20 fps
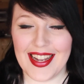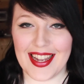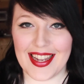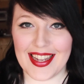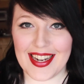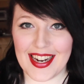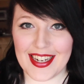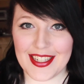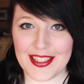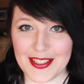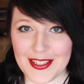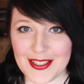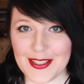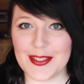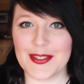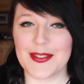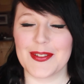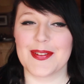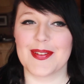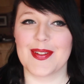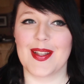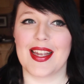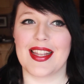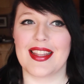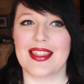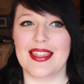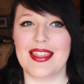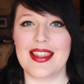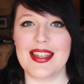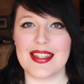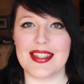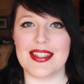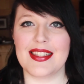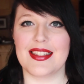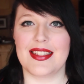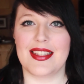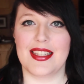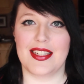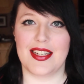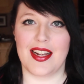and I knew, like, this
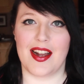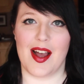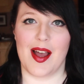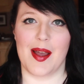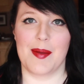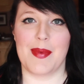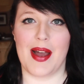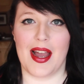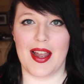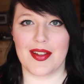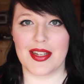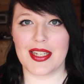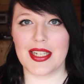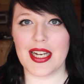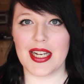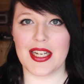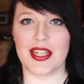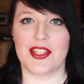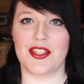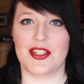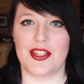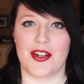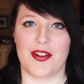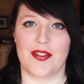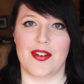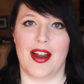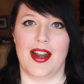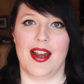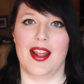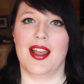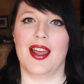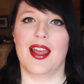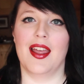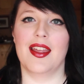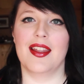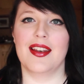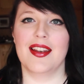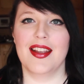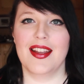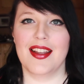is the time. I gotta start writing
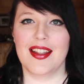it.